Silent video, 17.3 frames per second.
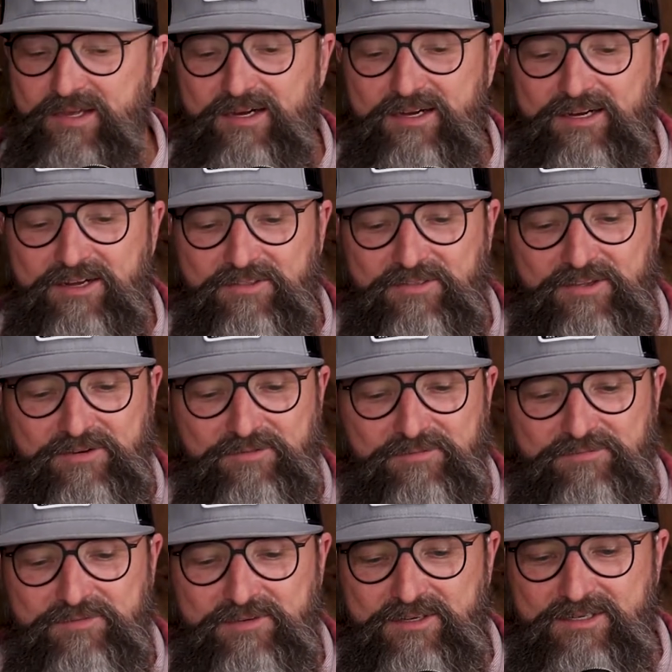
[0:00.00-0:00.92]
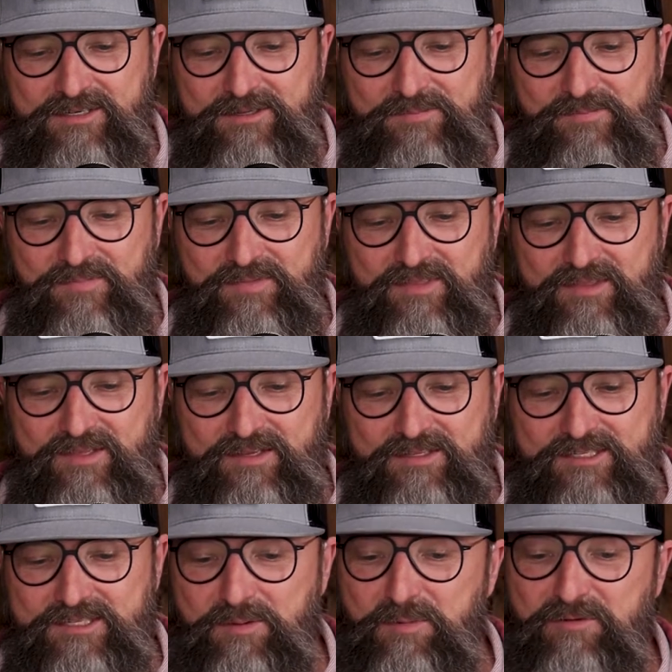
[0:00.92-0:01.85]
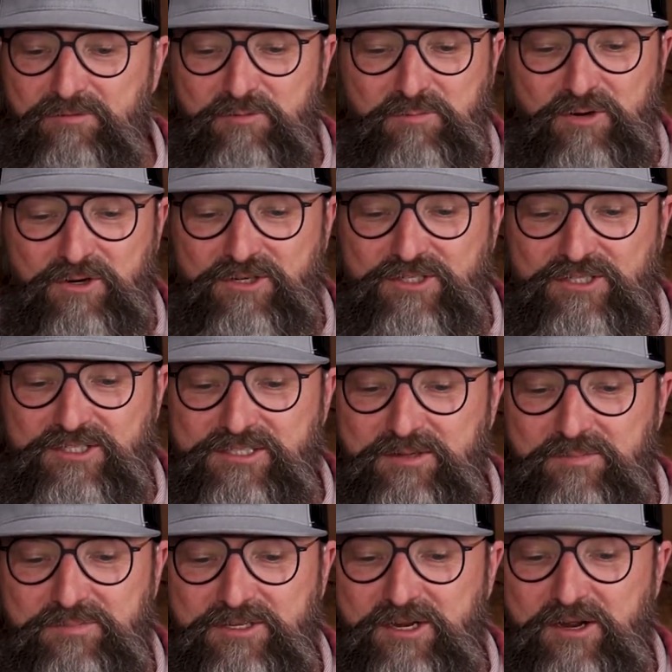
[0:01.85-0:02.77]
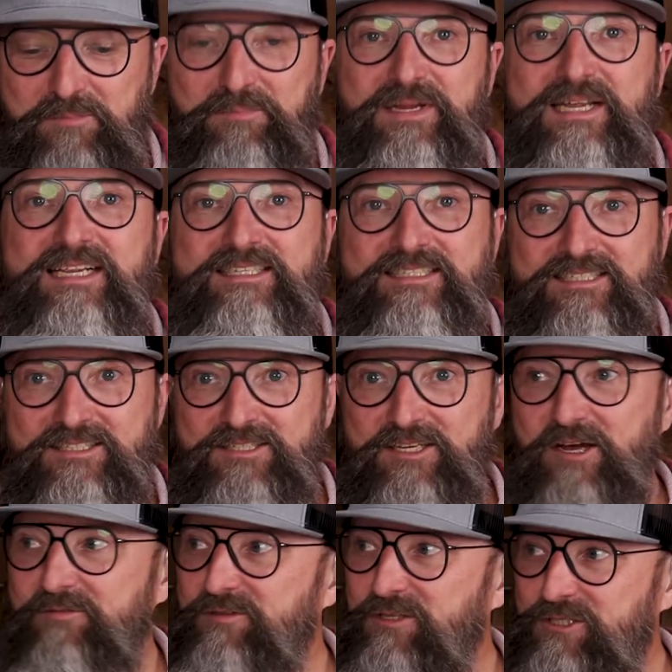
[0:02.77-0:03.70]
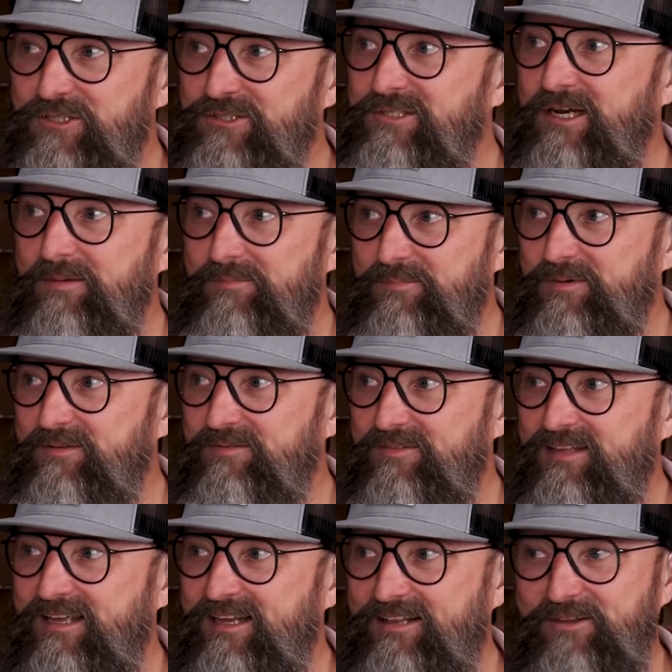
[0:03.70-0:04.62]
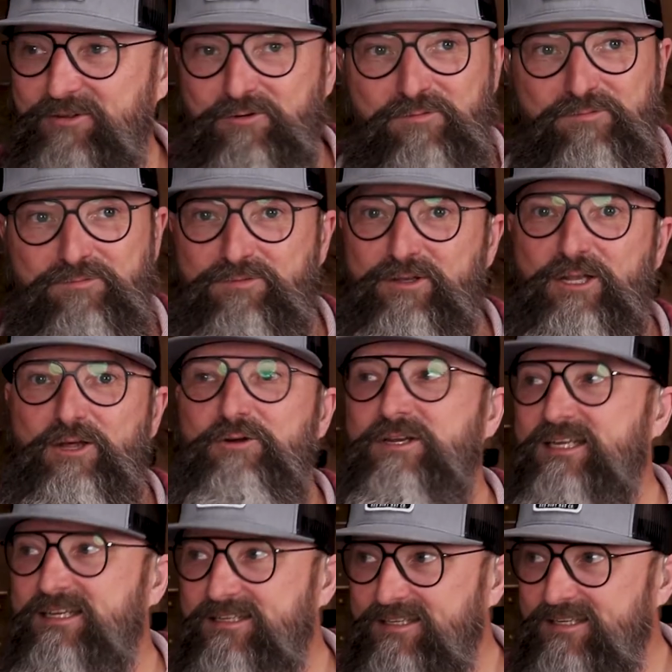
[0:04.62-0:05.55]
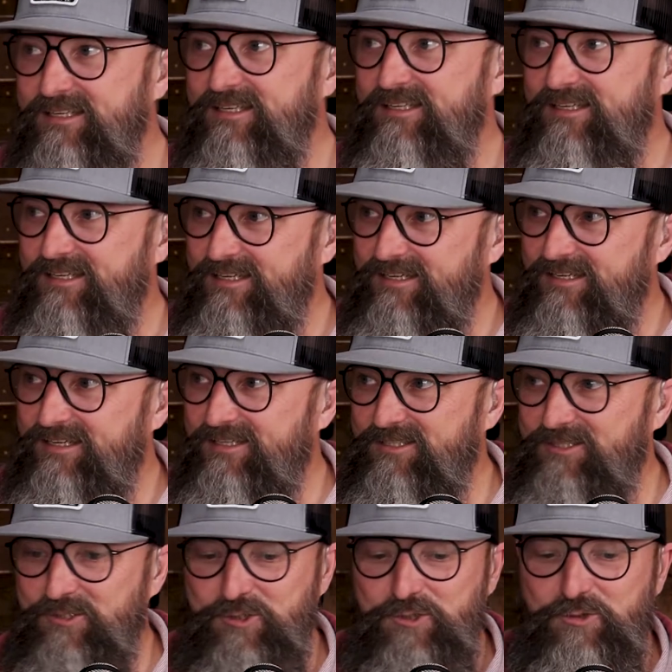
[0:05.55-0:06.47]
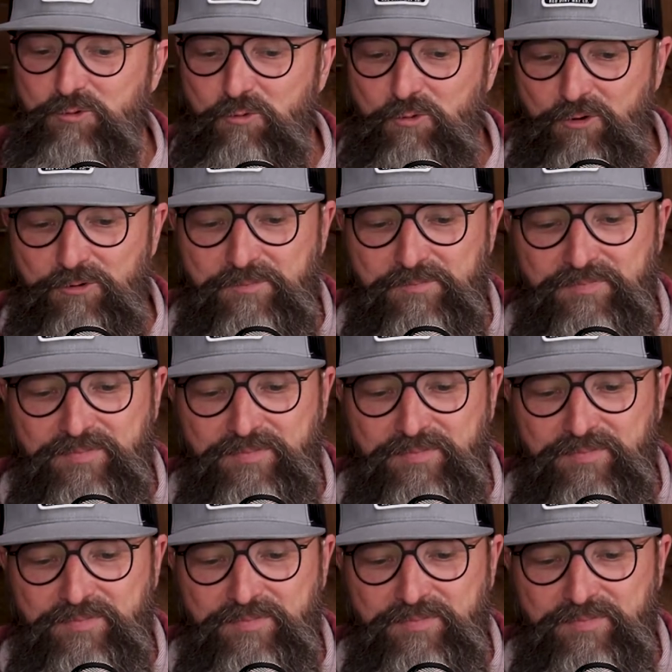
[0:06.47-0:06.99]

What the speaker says: Some of them are just simply on pieces of the ship, then they're floating to shore.